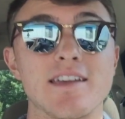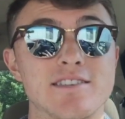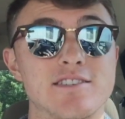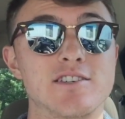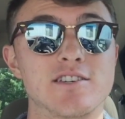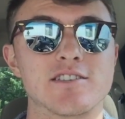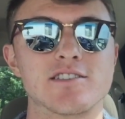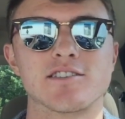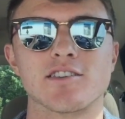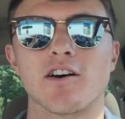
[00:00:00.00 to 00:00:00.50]

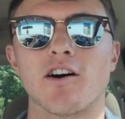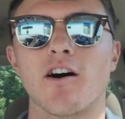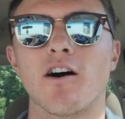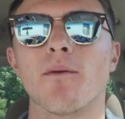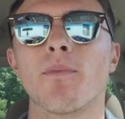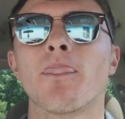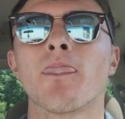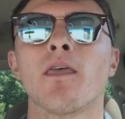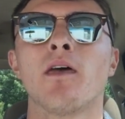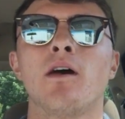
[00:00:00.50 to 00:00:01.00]
just
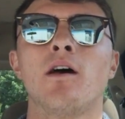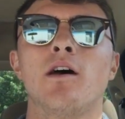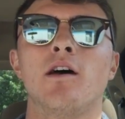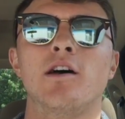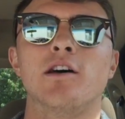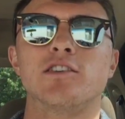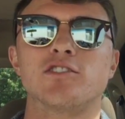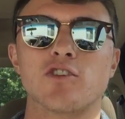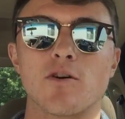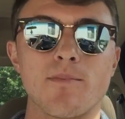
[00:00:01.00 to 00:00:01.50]
saw.
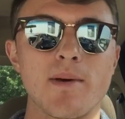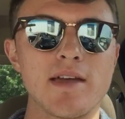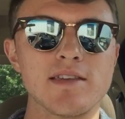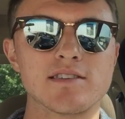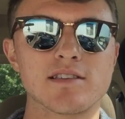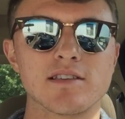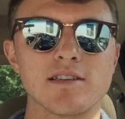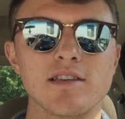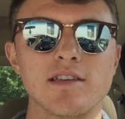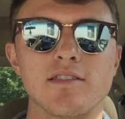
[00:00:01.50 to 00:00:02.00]
So
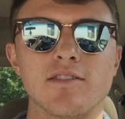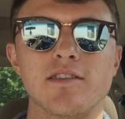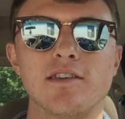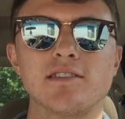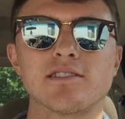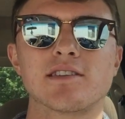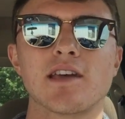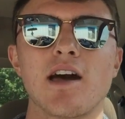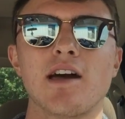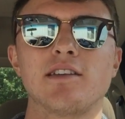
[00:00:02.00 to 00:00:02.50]
basically,
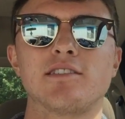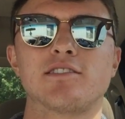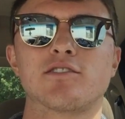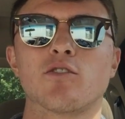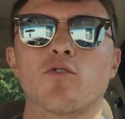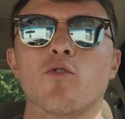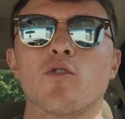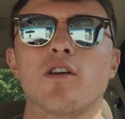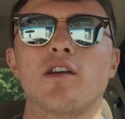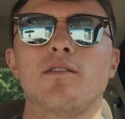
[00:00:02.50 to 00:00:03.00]
this guy's
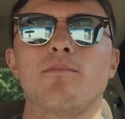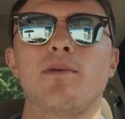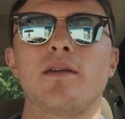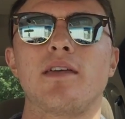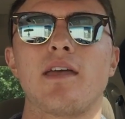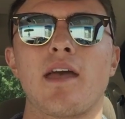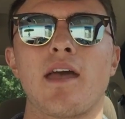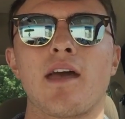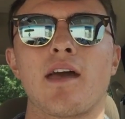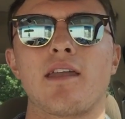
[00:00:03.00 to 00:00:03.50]
story
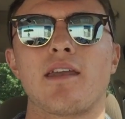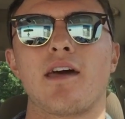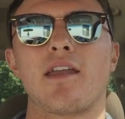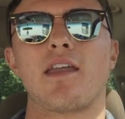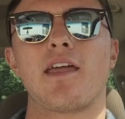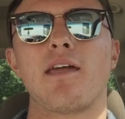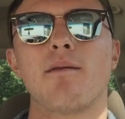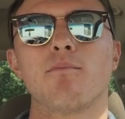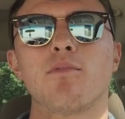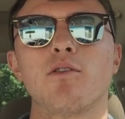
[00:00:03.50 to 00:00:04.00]
began
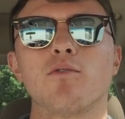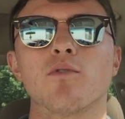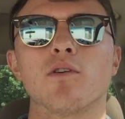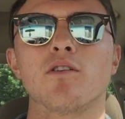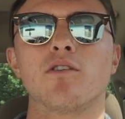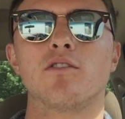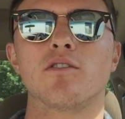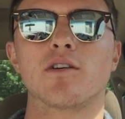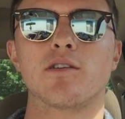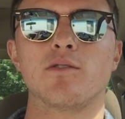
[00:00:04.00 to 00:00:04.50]
at
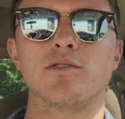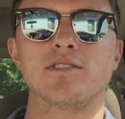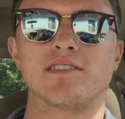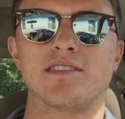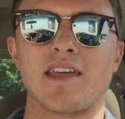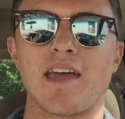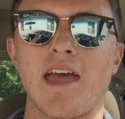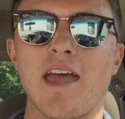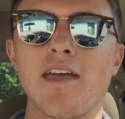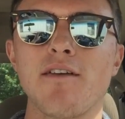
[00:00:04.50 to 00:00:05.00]
Embry-Riddle. He was
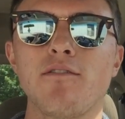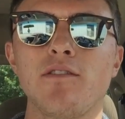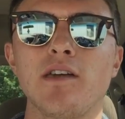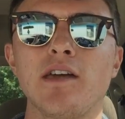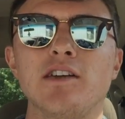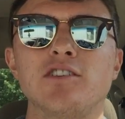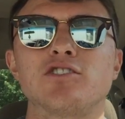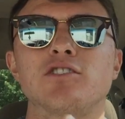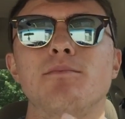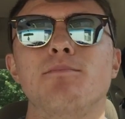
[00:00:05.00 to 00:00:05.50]
an
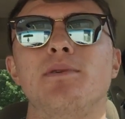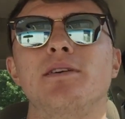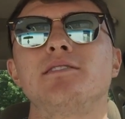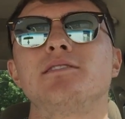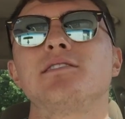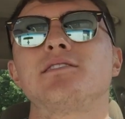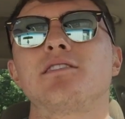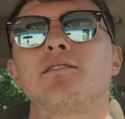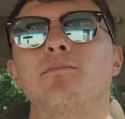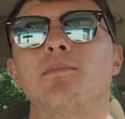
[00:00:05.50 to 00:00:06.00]
aviation
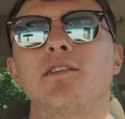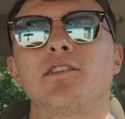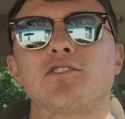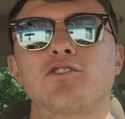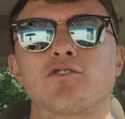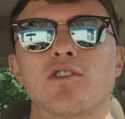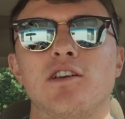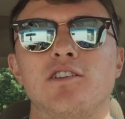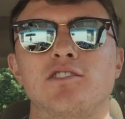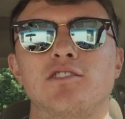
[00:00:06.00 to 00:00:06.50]
business
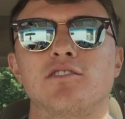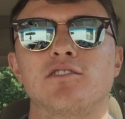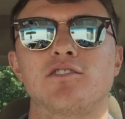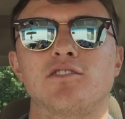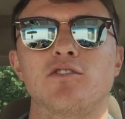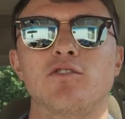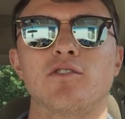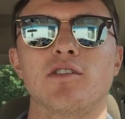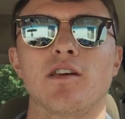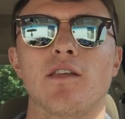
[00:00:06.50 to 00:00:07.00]
administration
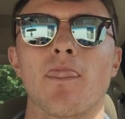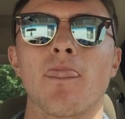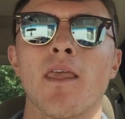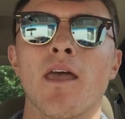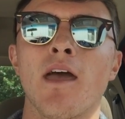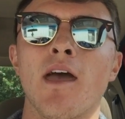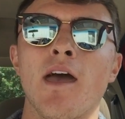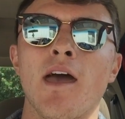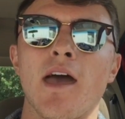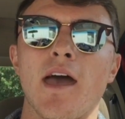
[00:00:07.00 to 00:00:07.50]
student,
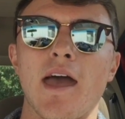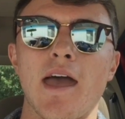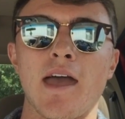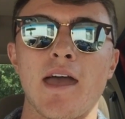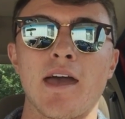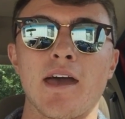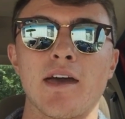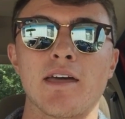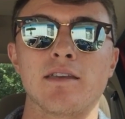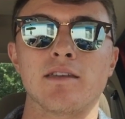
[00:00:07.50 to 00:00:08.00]

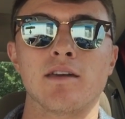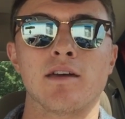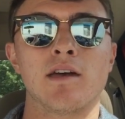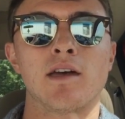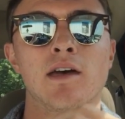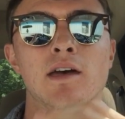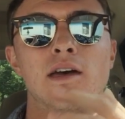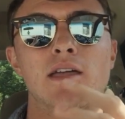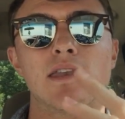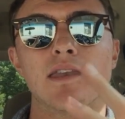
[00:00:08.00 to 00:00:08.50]
and
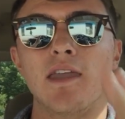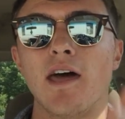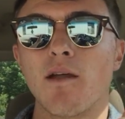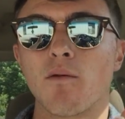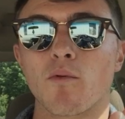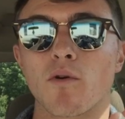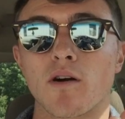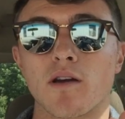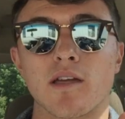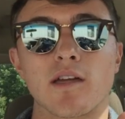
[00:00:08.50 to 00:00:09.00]

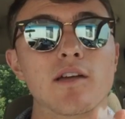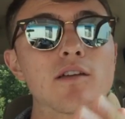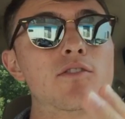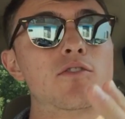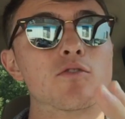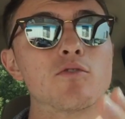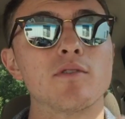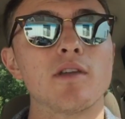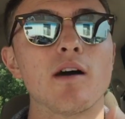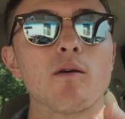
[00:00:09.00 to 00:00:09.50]

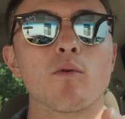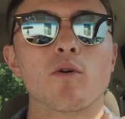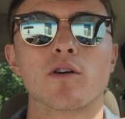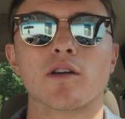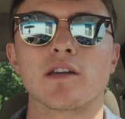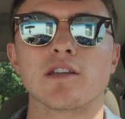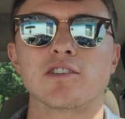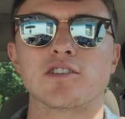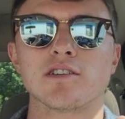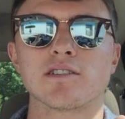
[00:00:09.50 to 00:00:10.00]
through
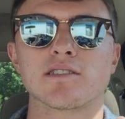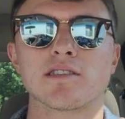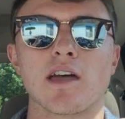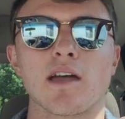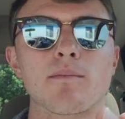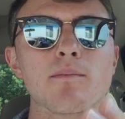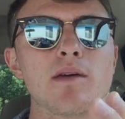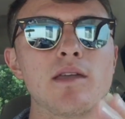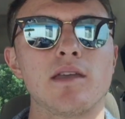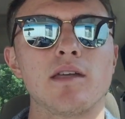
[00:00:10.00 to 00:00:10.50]
networking, just
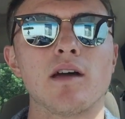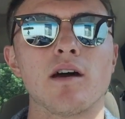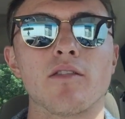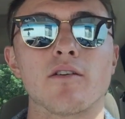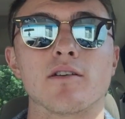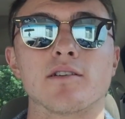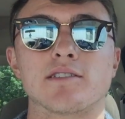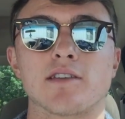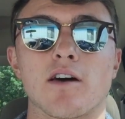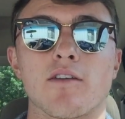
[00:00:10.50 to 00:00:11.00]
like many
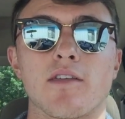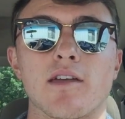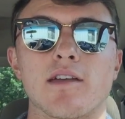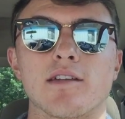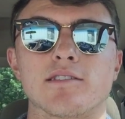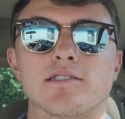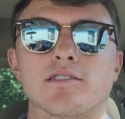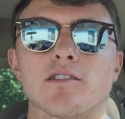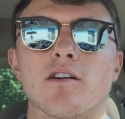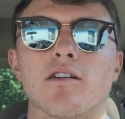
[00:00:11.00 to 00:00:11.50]
others, how they
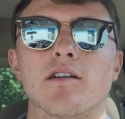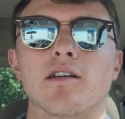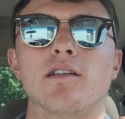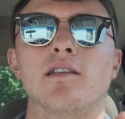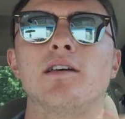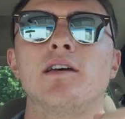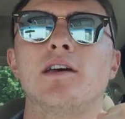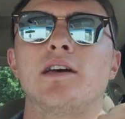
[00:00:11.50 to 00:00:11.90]
get started,